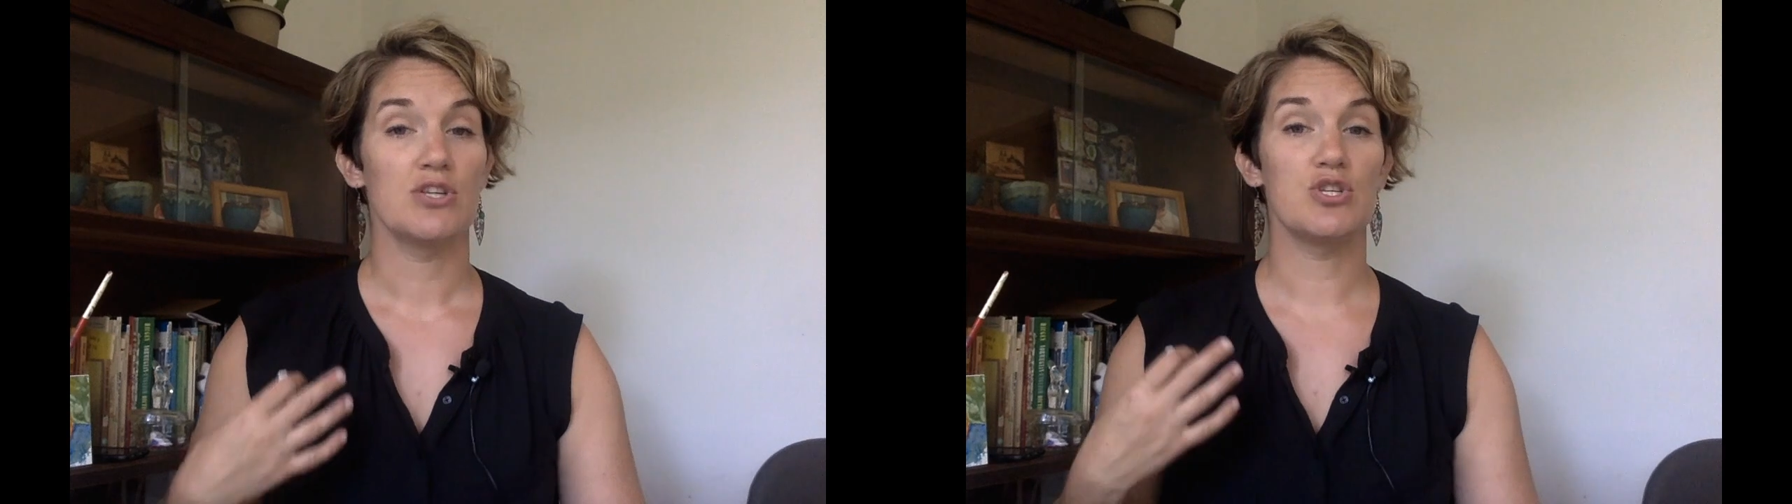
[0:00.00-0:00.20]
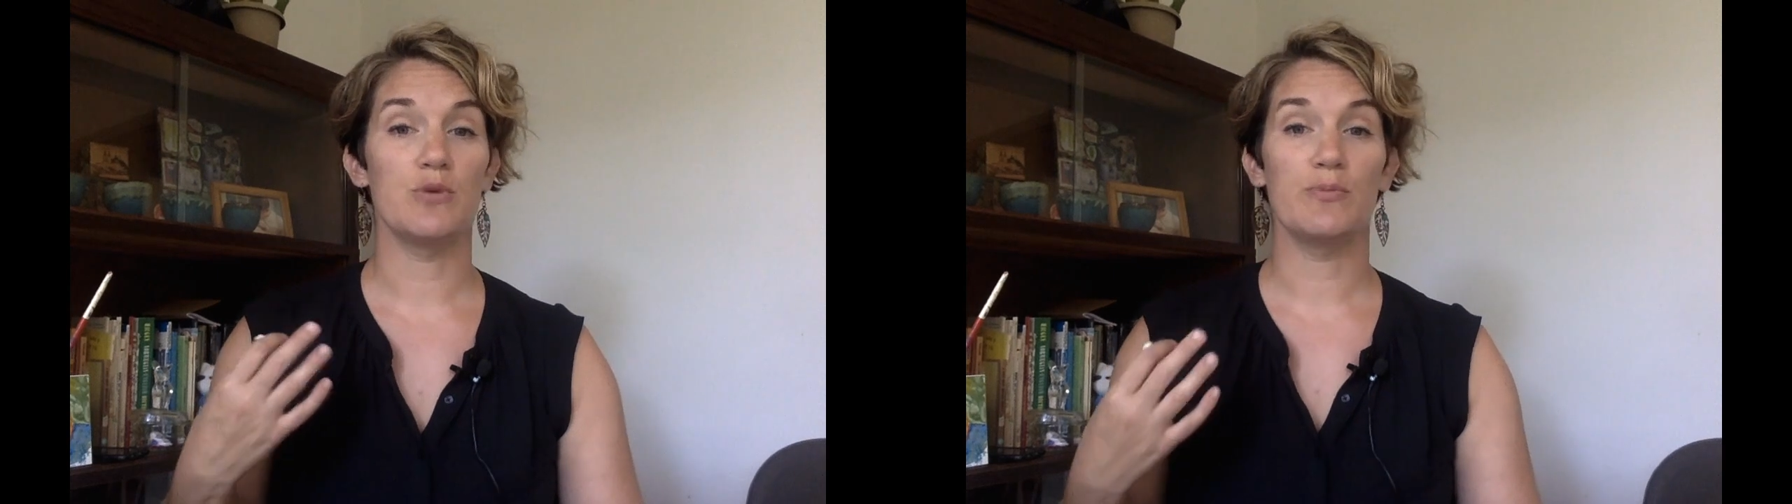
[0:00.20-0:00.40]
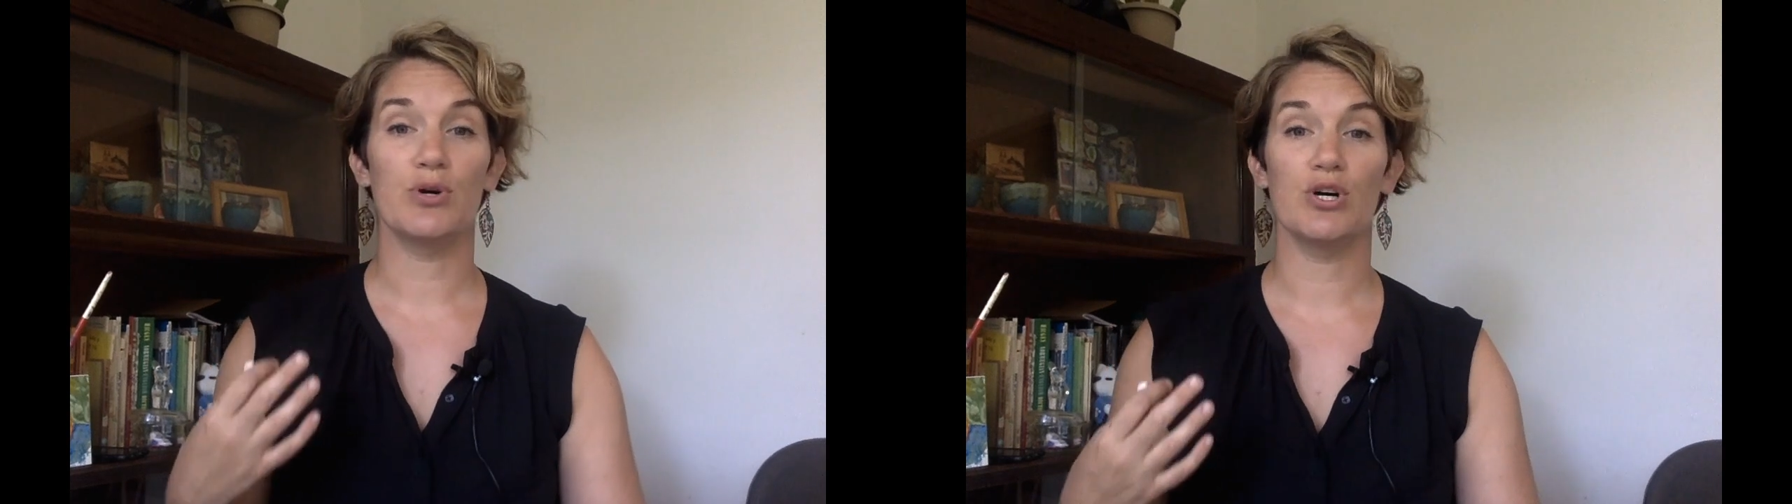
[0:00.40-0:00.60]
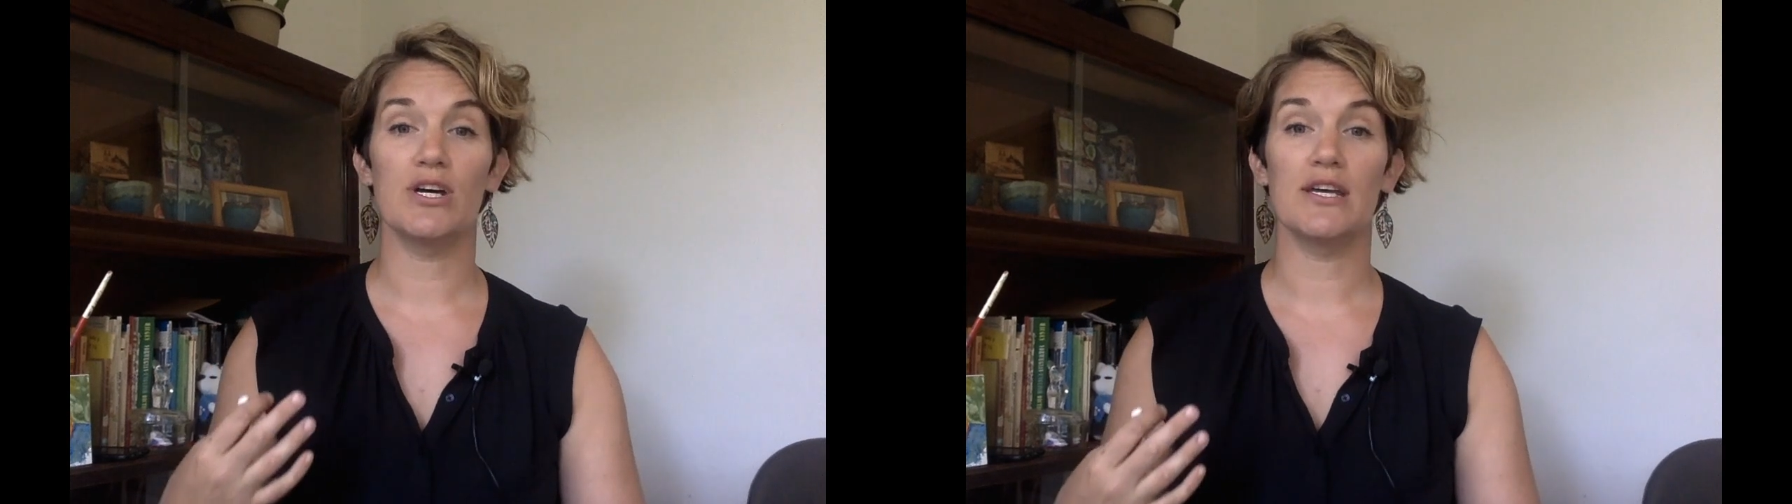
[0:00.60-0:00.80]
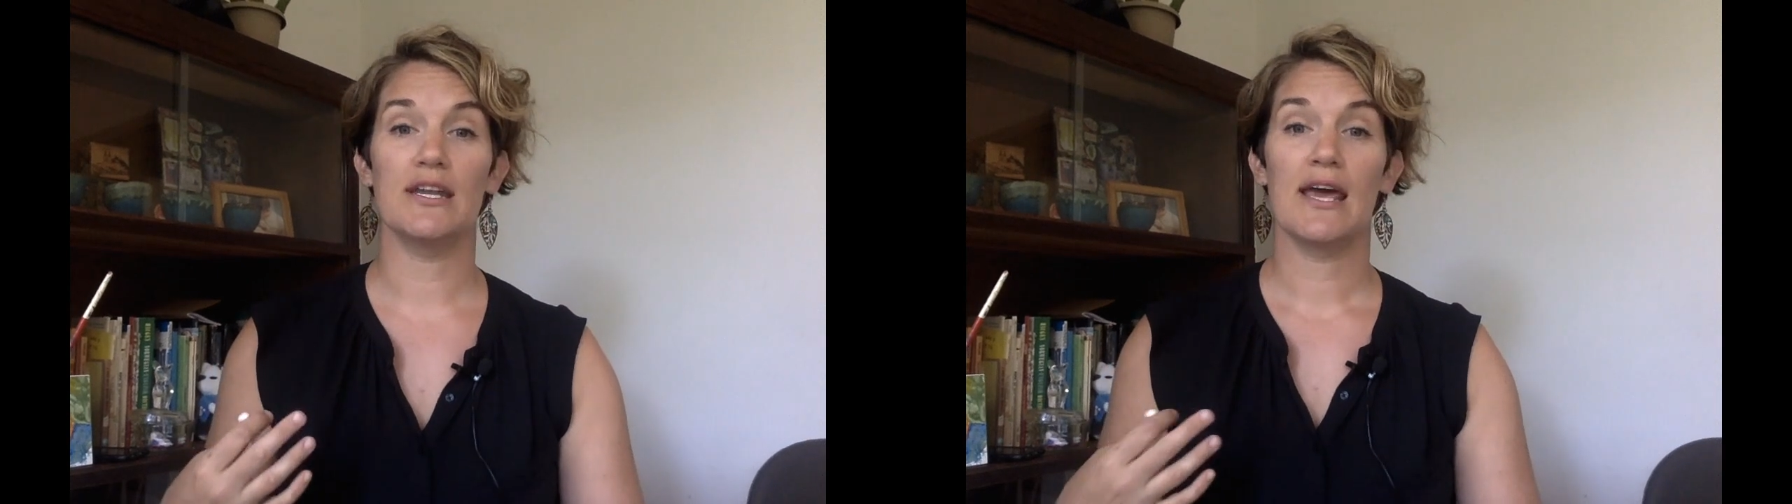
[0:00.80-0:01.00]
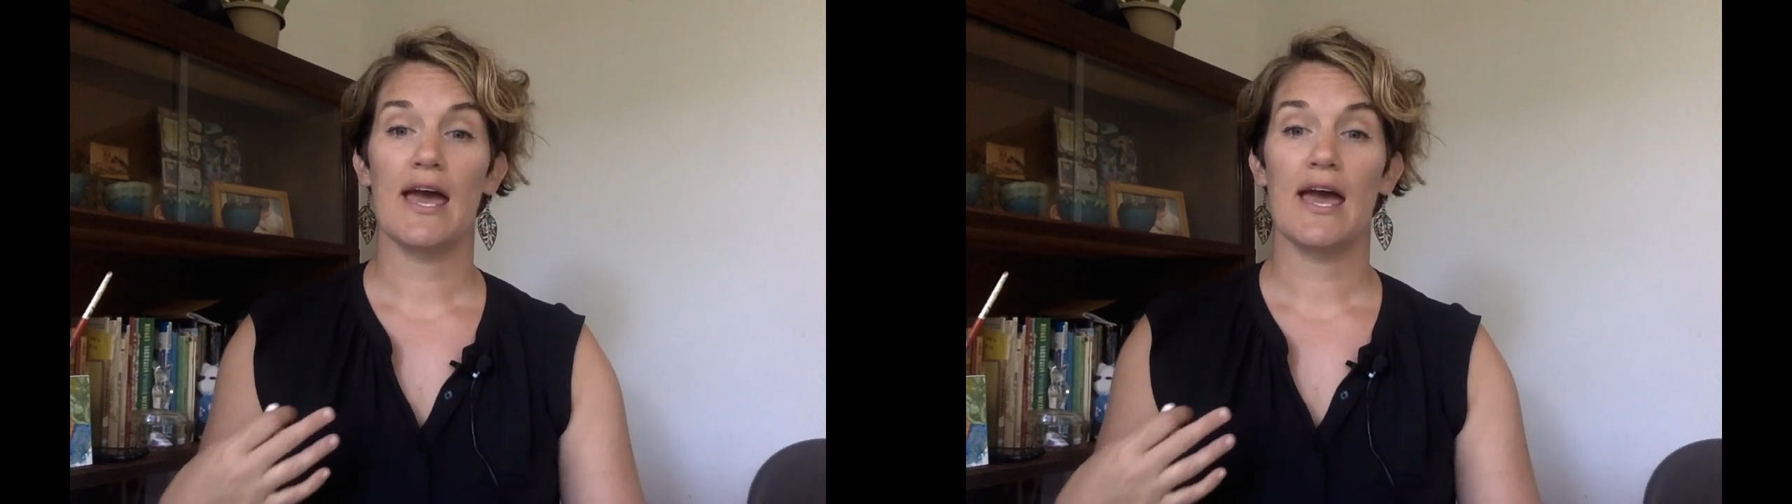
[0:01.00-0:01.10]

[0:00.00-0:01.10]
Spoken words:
to put